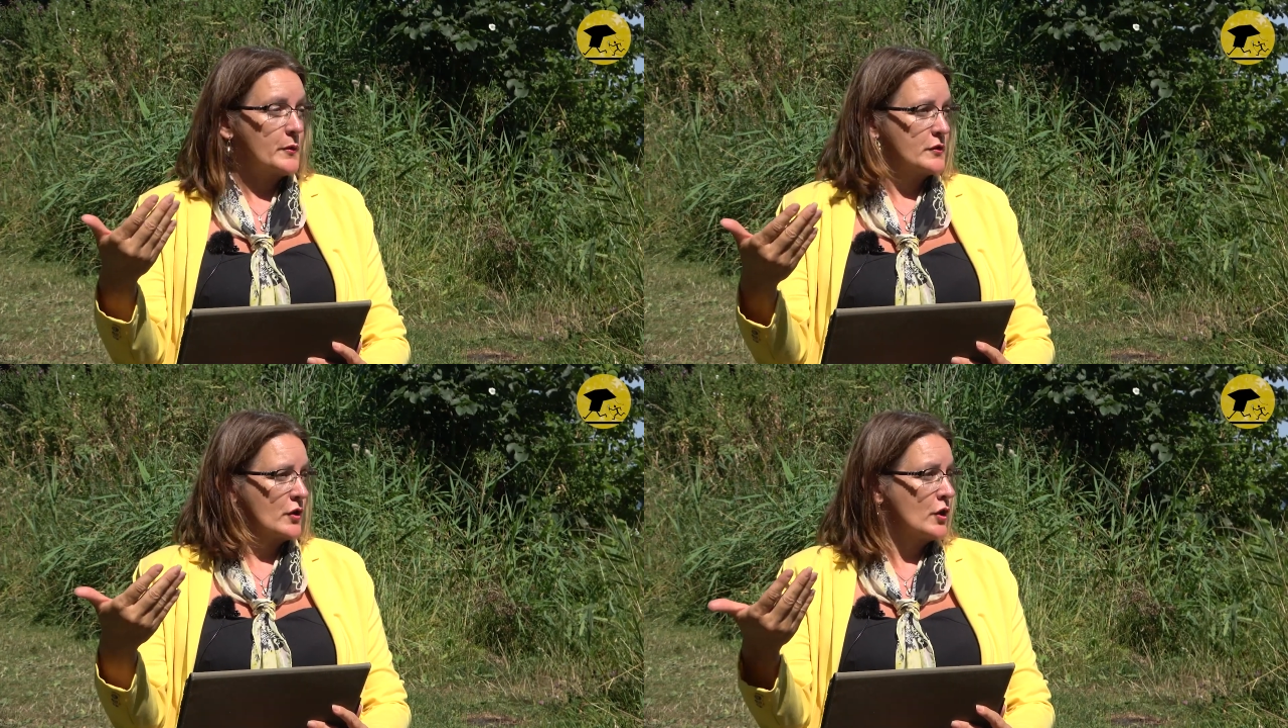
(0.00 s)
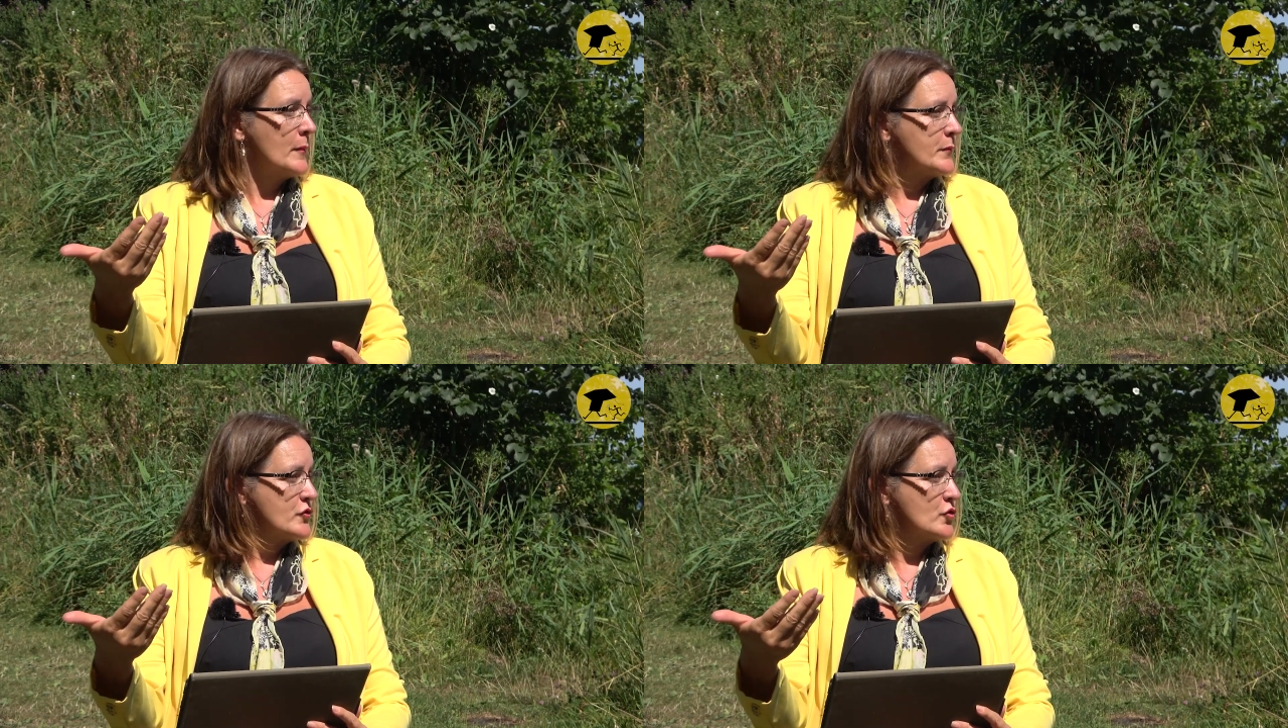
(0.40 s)

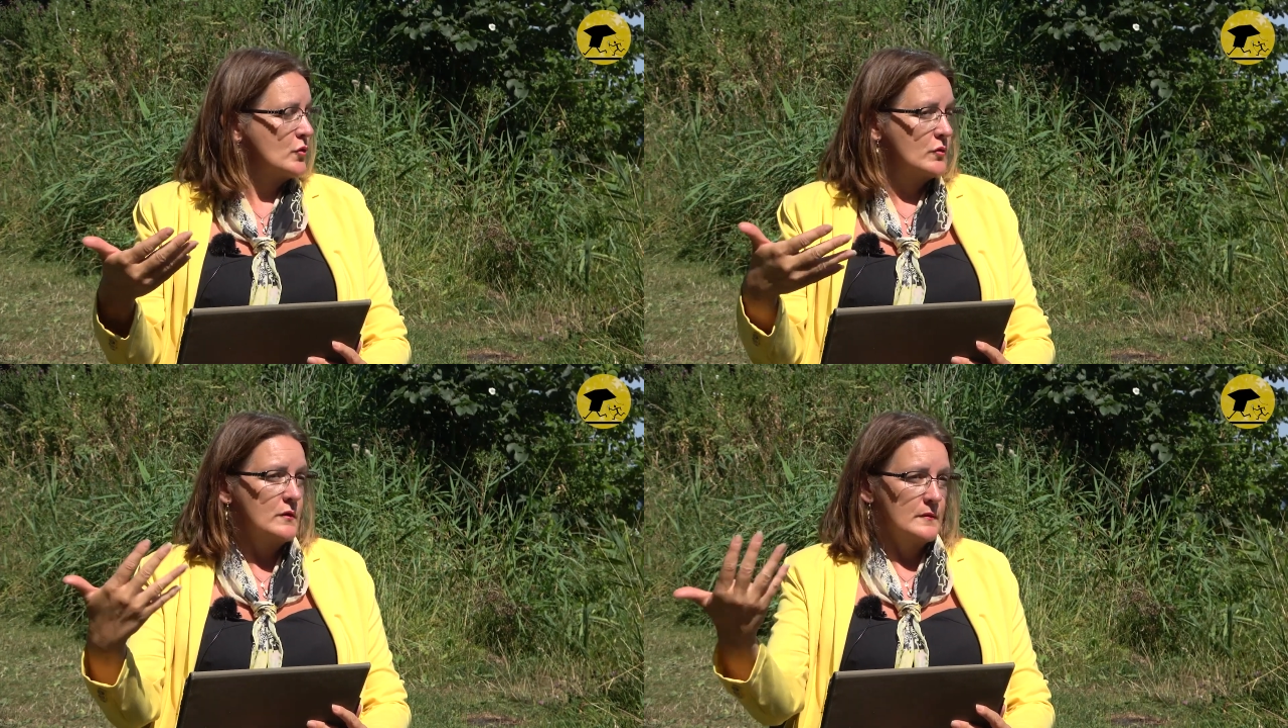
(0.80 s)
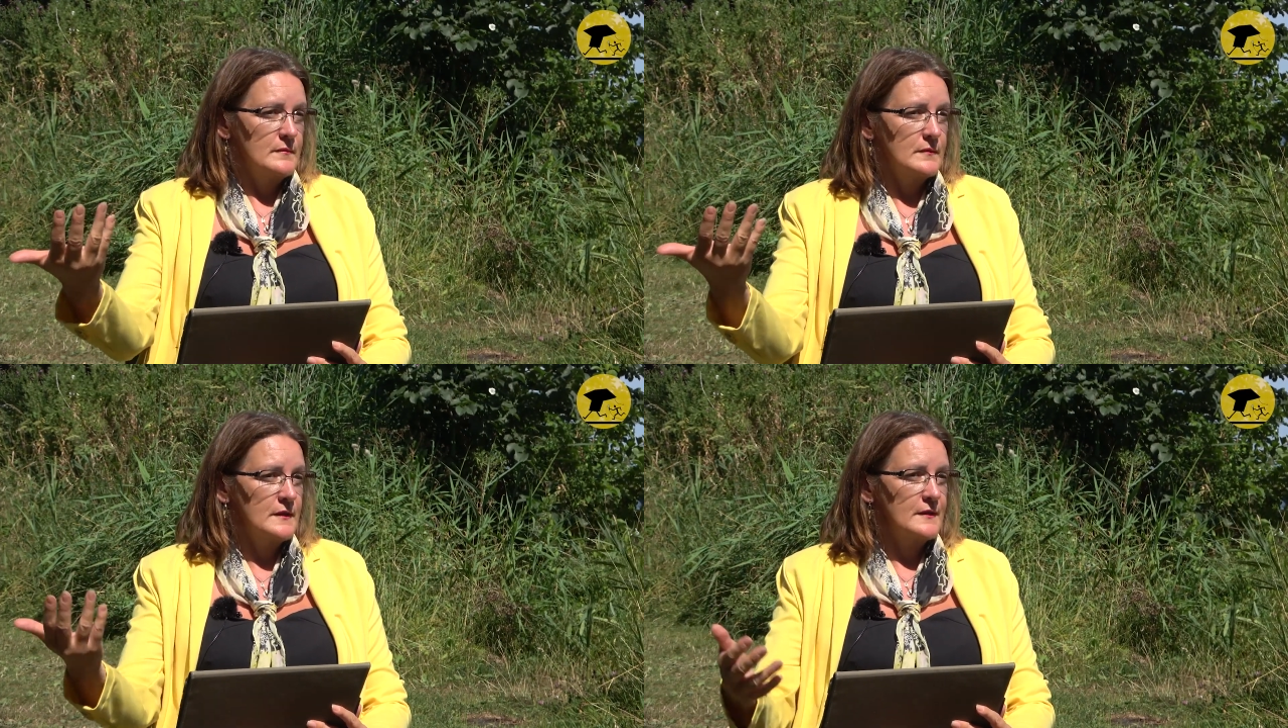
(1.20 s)
succumb to
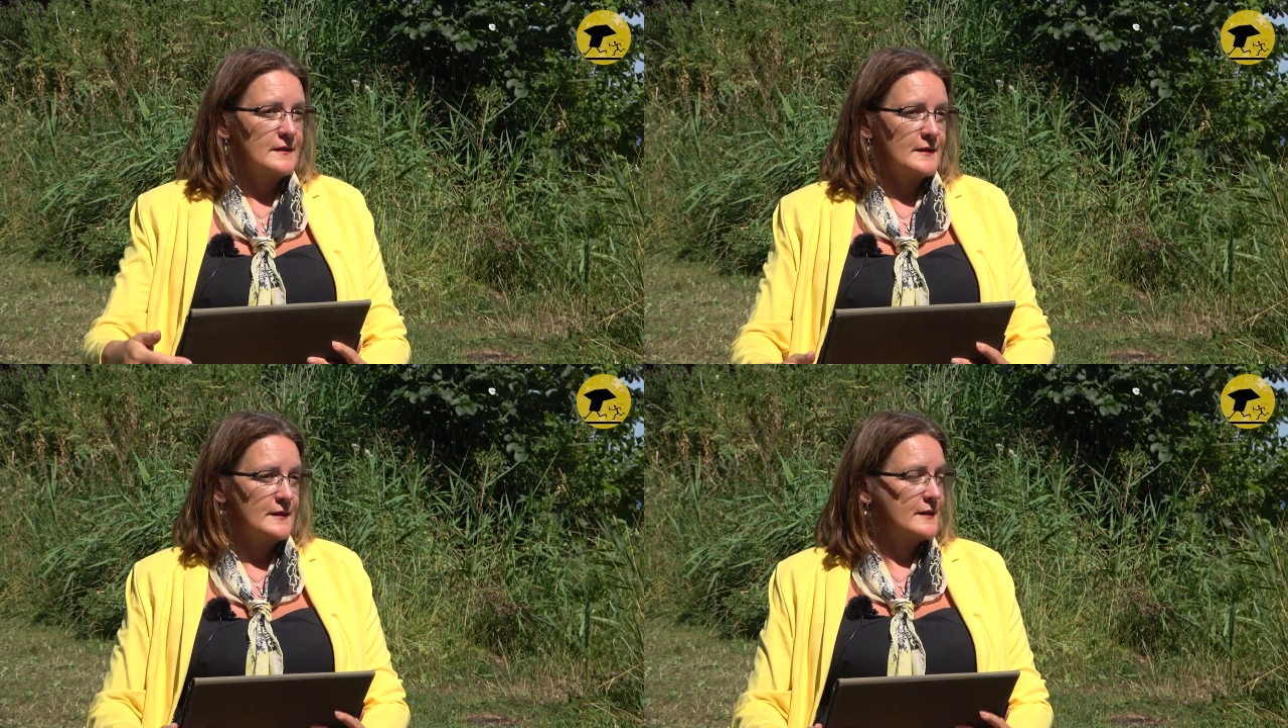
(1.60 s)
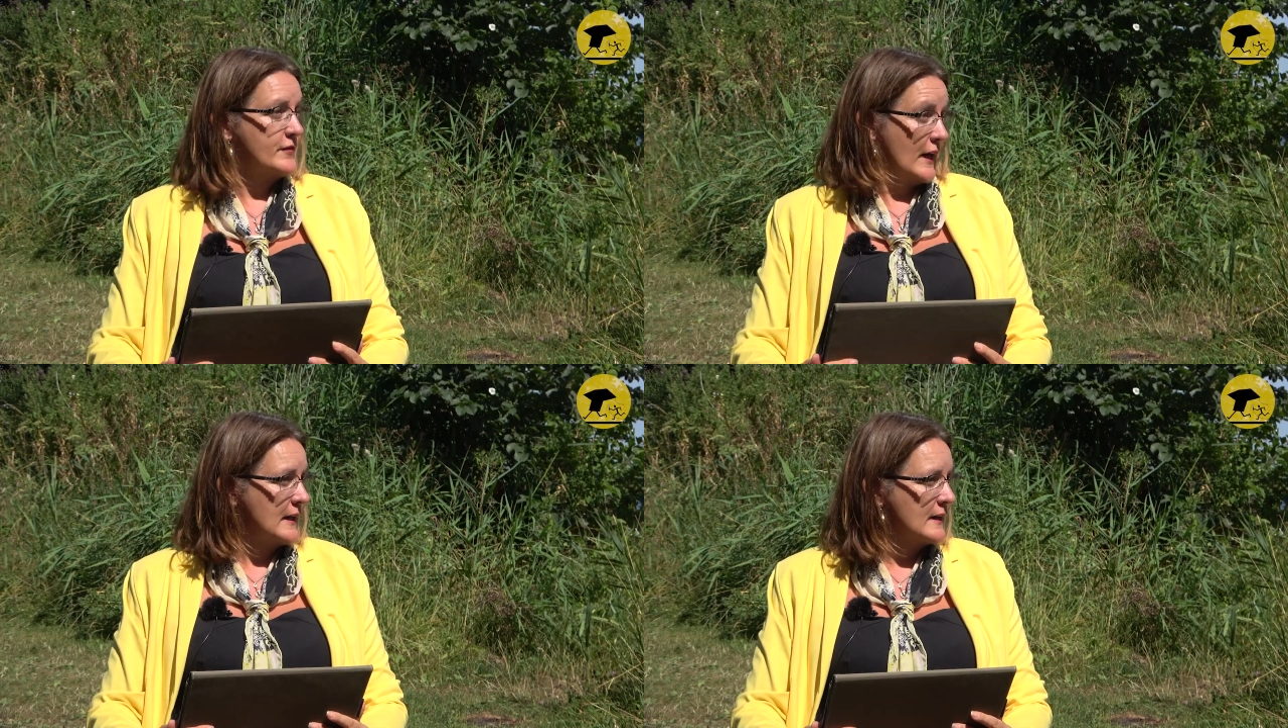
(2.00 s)

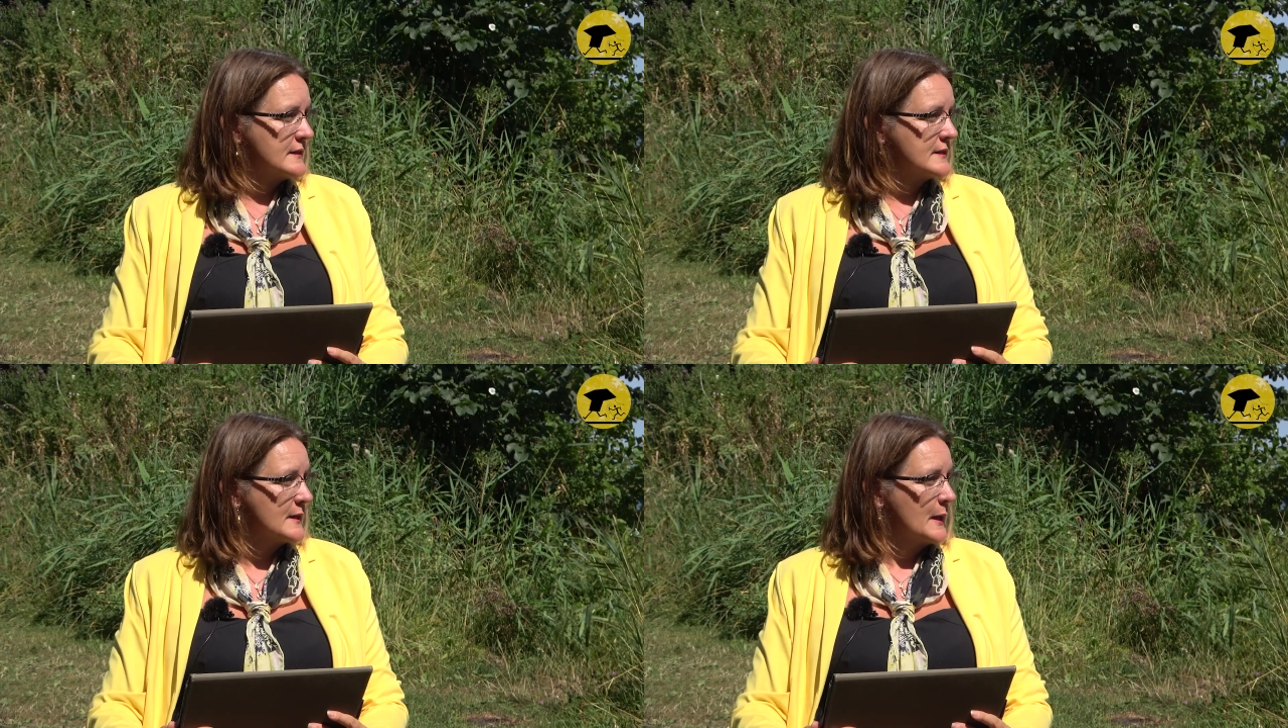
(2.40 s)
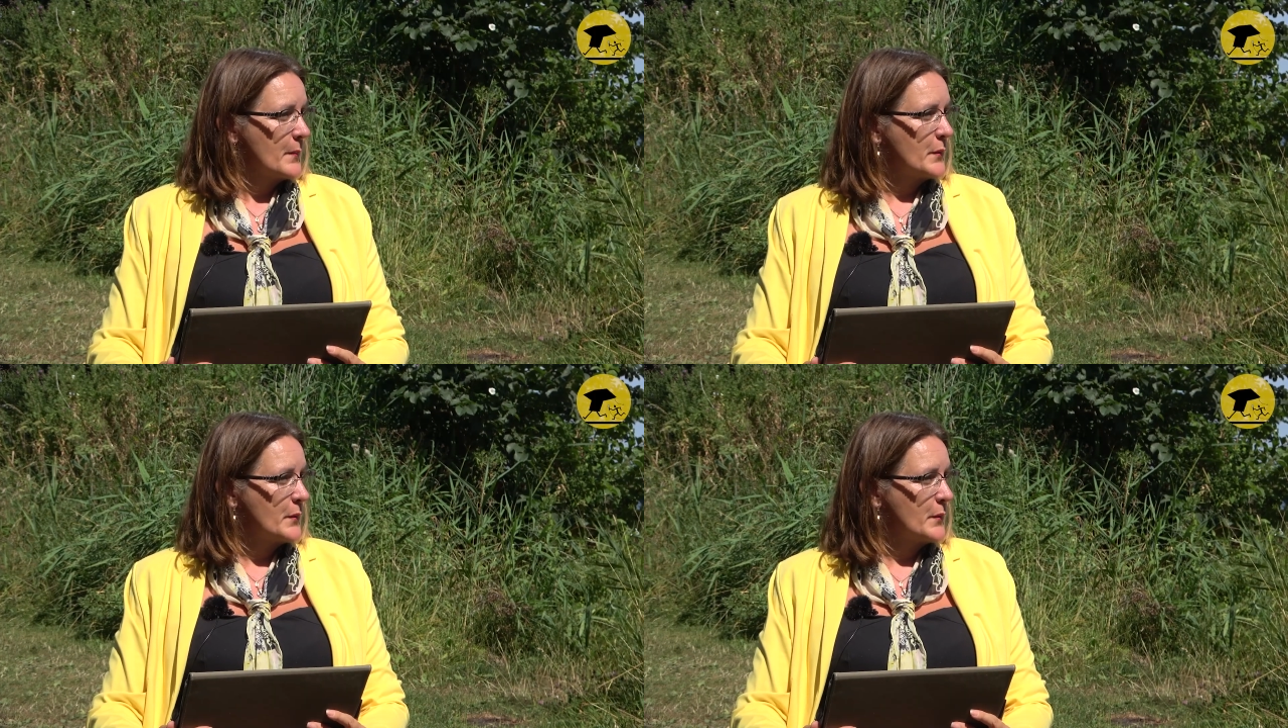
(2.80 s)
violence.